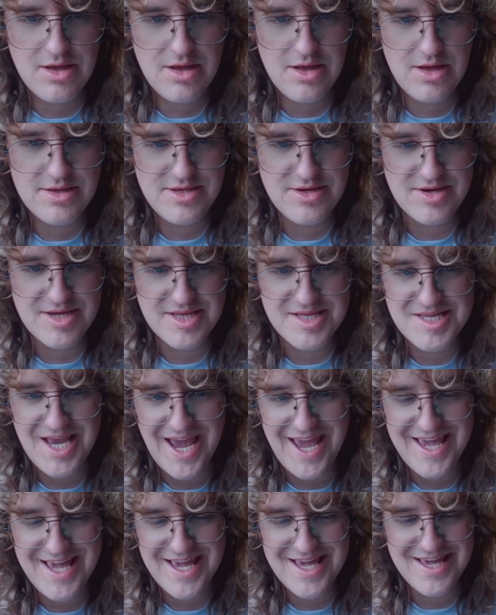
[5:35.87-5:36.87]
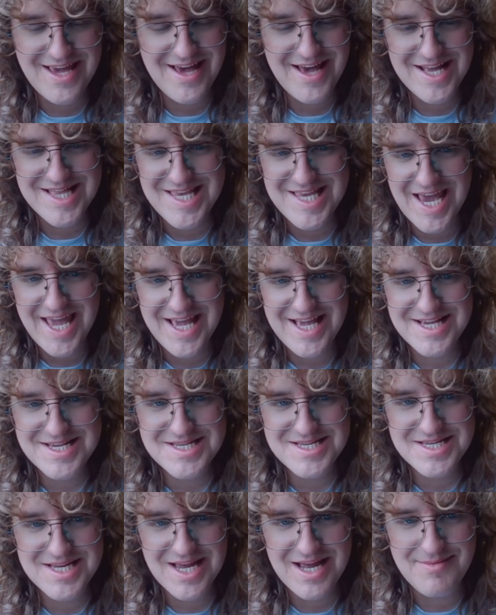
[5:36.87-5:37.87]
You could take, yeah,
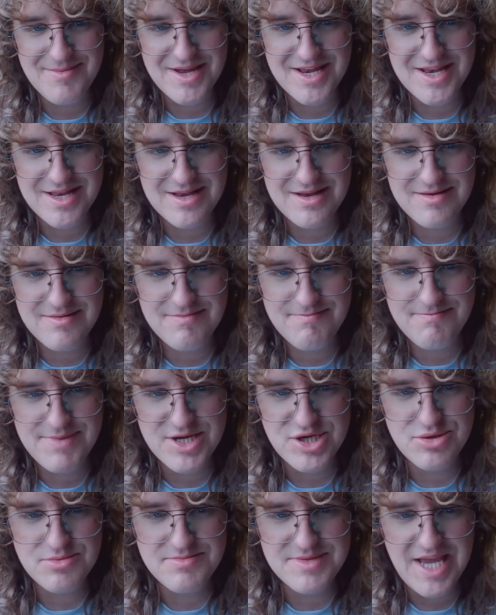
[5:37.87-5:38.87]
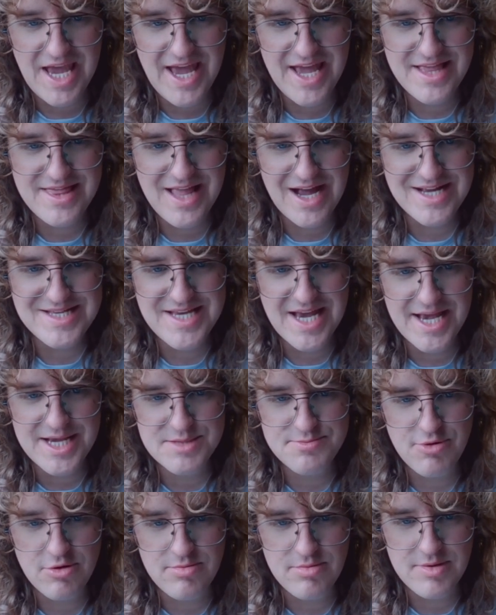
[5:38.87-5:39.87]
takes. I mean, bishop take, knight takes
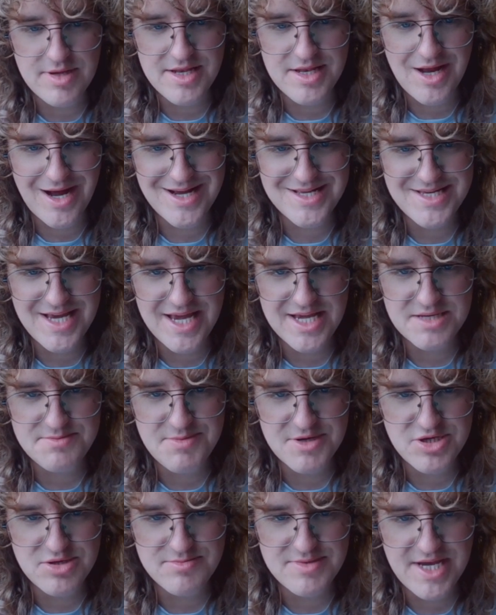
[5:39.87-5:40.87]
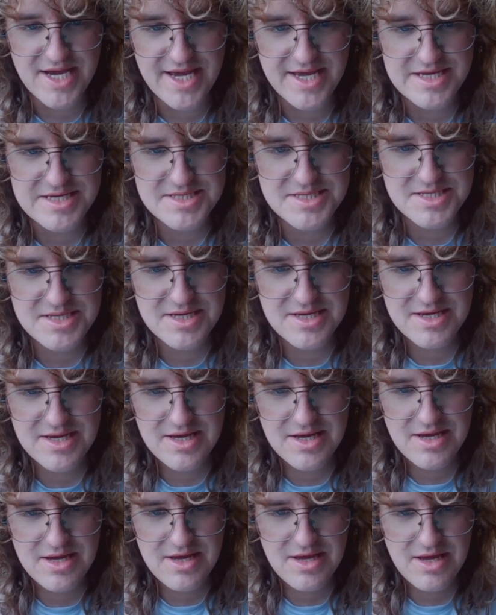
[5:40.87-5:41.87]
probably, knight takes, bishop takes.
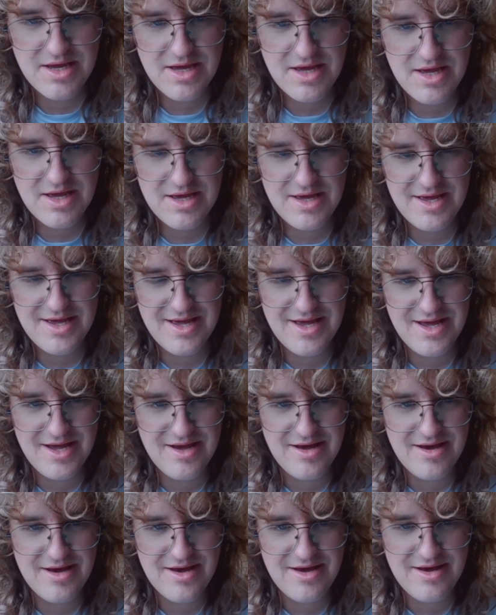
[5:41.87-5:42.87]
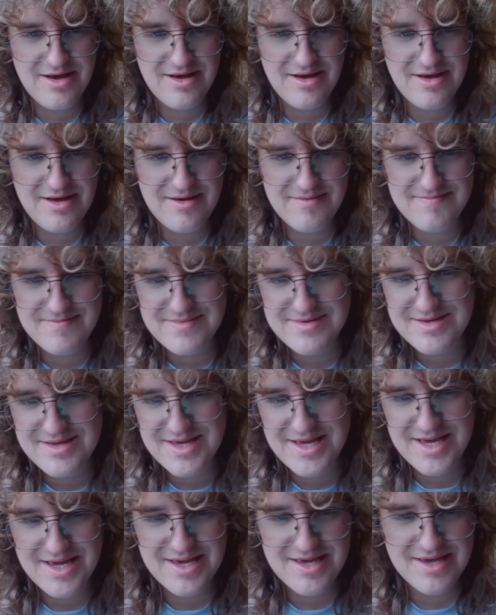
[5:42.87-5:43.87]

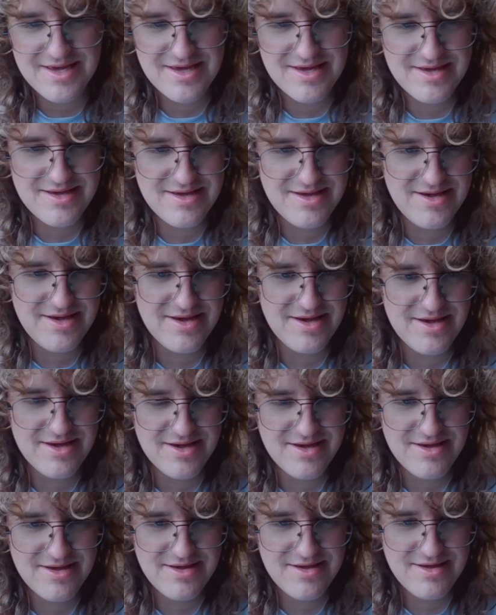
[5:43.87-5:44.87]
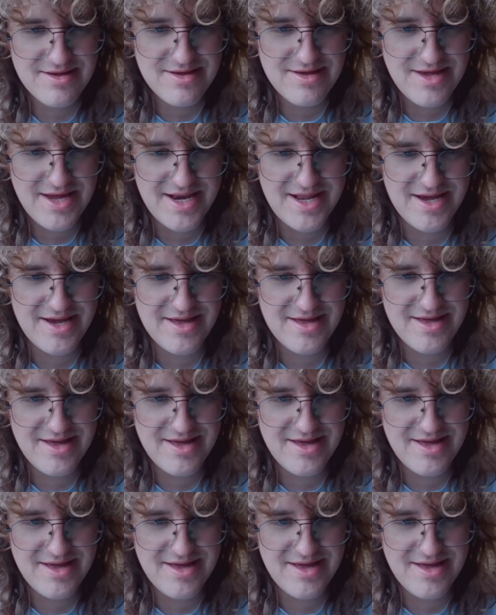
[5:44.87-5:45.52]
Ugh, in it.